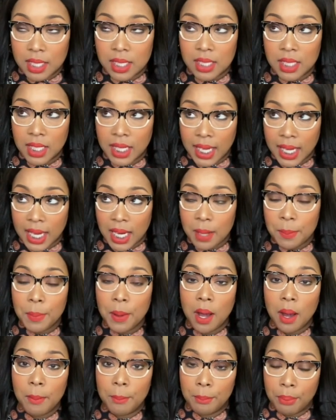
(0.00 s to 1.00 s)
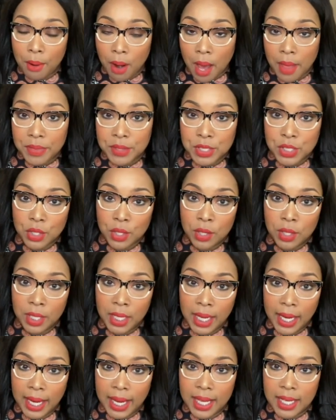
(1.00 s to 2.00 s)
Keep broths on
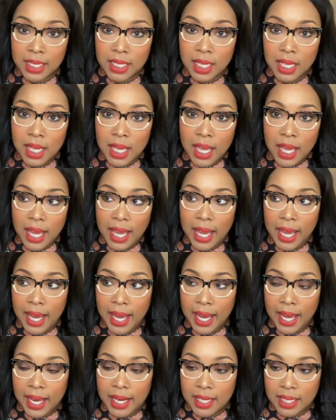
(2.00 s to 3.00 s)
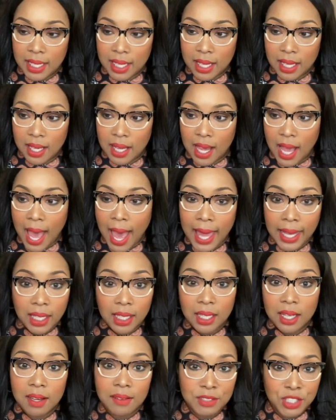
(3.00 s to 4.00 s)
hand. And I
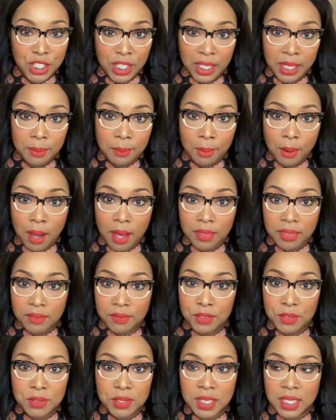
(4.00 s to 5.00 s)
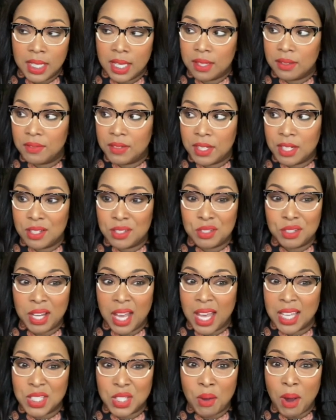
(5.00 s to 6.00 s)
love chicken broth. If you've seen other videos, you
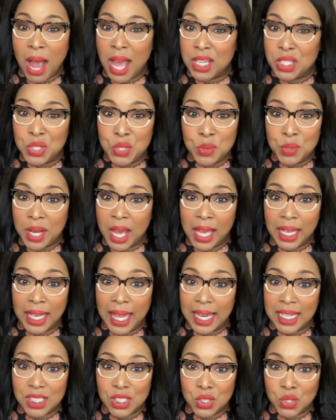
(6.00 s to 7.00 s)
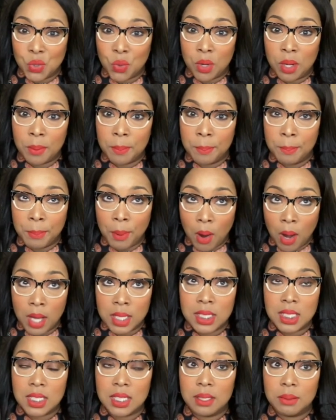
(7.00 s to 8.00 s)
guys know I do not like
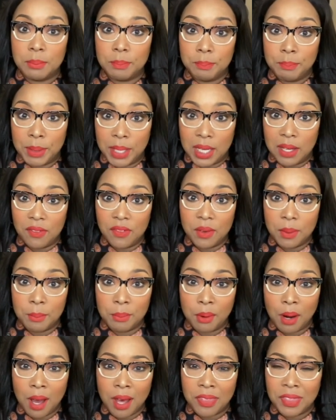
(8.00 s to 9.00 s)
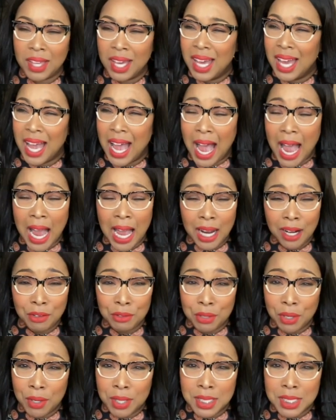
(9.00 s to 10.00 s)
store-bought beef broth. I don't
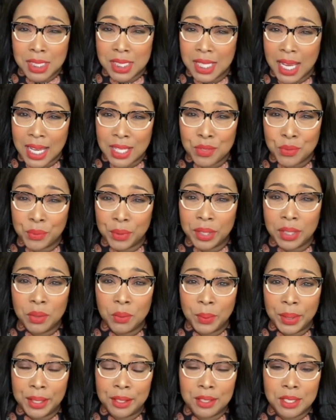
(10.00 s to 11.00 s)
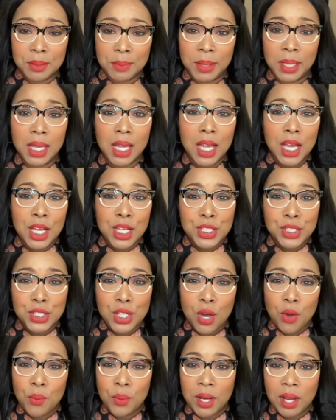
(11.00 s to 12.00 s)
know, it just tastes really weird to me.
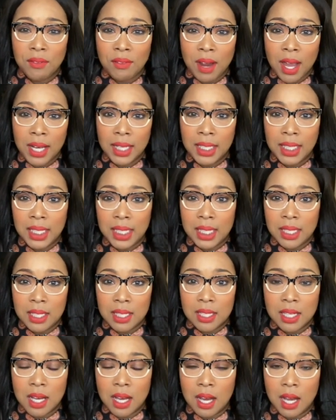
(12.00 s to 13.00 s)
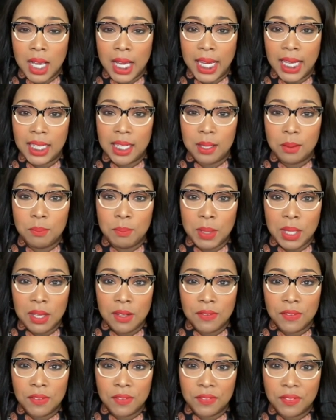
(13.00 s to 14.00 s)
So whenever I need any
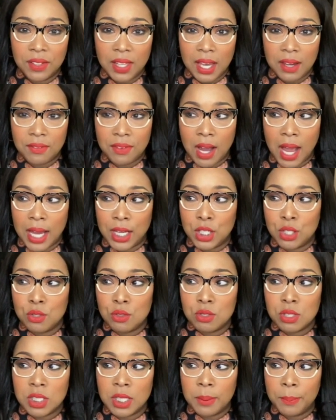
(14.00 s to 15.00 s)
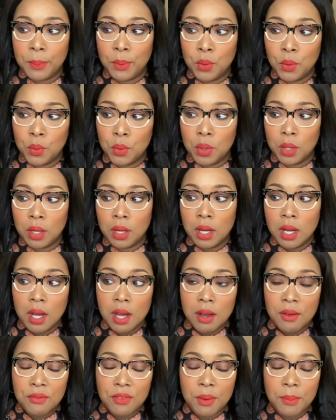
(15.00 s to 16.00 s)
beef flavor, I usually pull
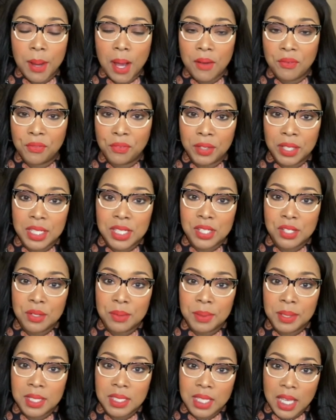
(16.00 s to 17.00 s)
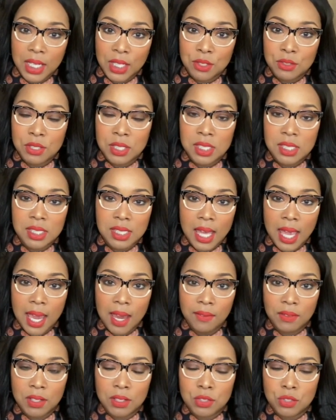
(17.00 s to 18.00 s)
from my freezer because I usually
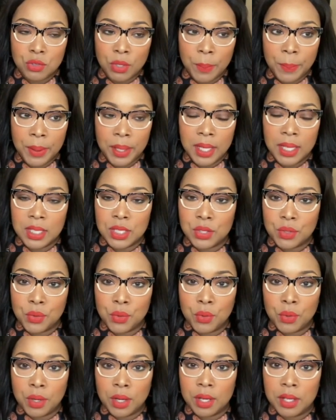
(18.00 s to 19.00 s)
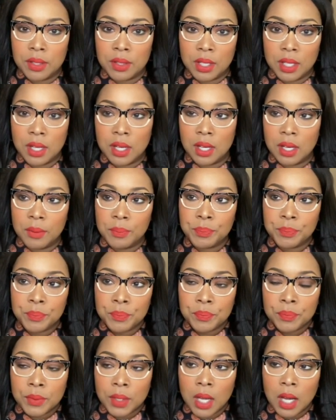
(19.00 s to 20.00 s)
save the drippings or the
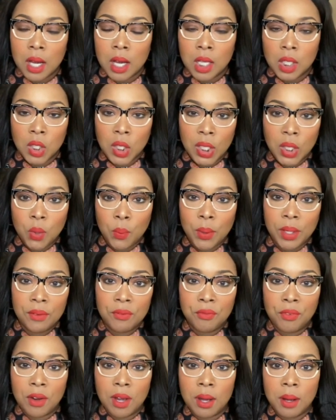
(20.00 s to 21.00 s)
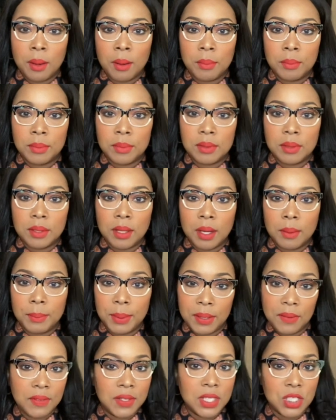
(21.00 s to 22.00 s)
liquid from
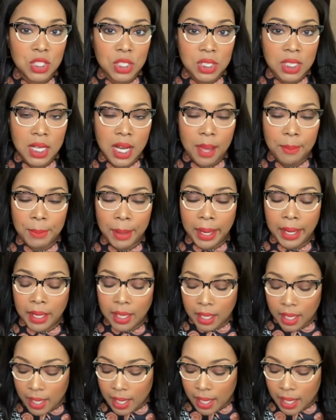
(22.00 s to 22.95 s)
beef dishes that I make.